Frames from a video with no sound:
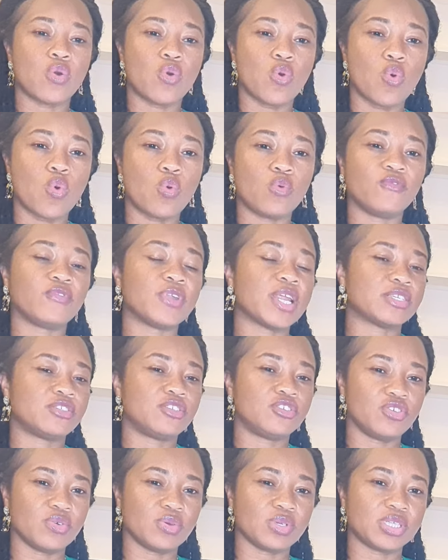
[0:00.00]
whole flat
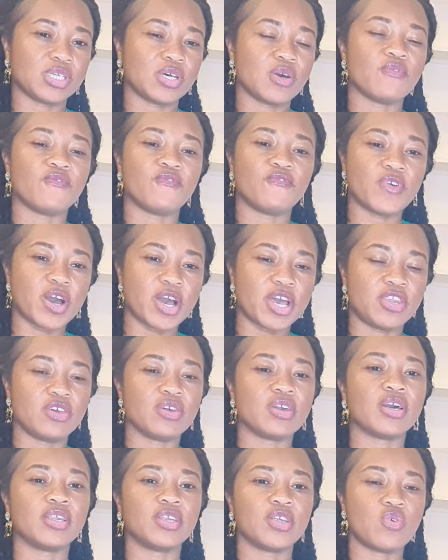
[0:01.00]
to yourself, fine, you
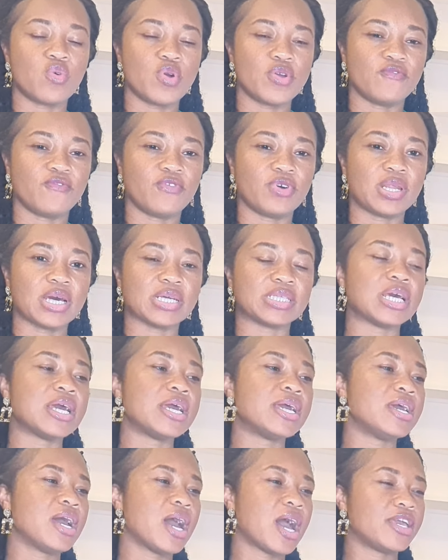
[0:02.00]
can go in for that.
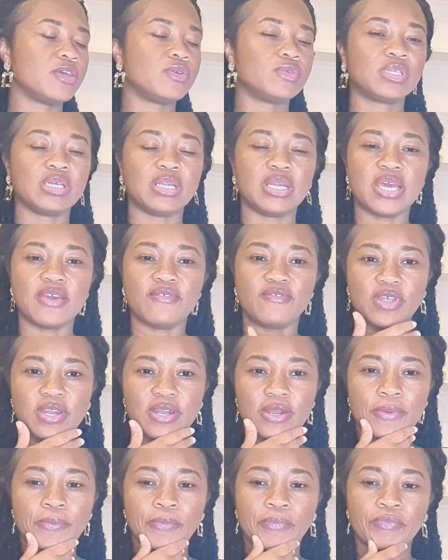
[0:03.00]
I used to live
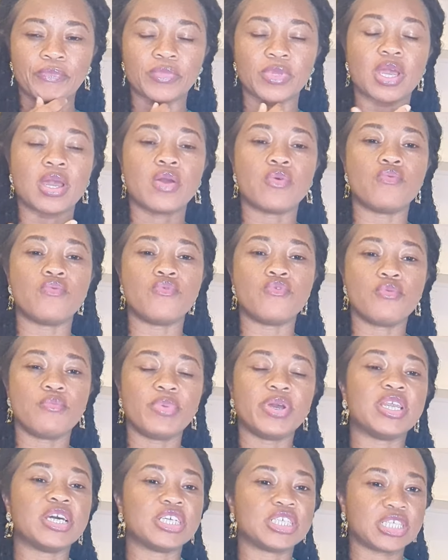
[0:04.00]
in a
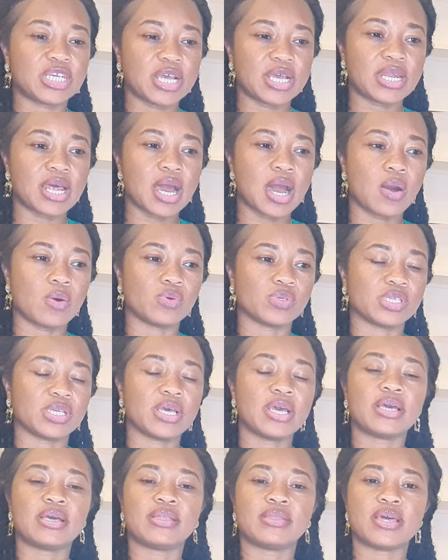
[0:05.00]
room in a shared house.
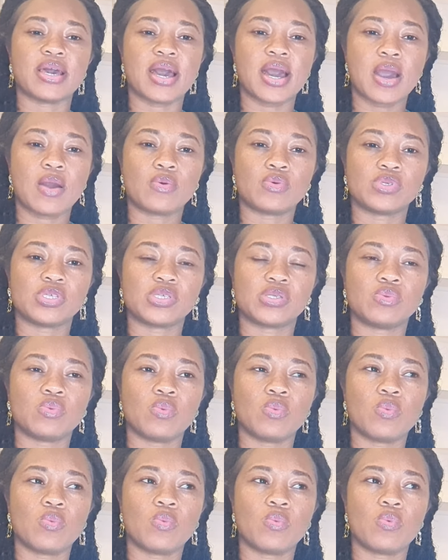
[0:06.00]
The house
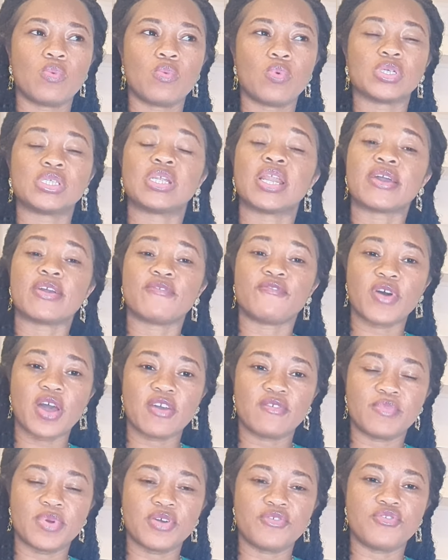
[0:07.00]
was like a
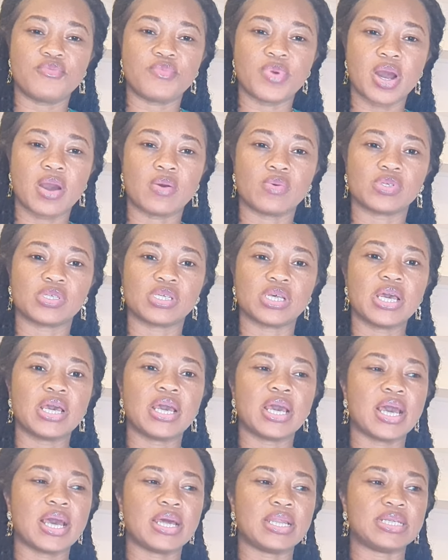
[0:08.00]
5-bedroom house,
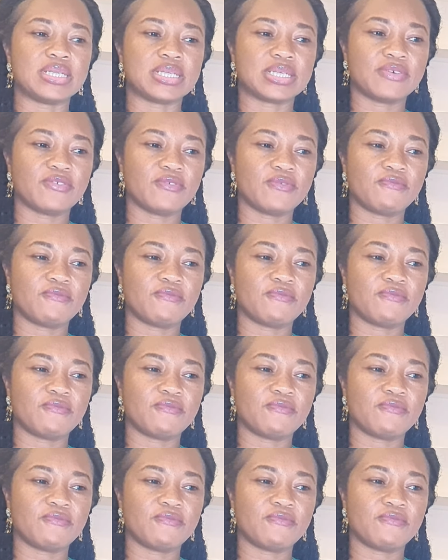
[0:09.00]
and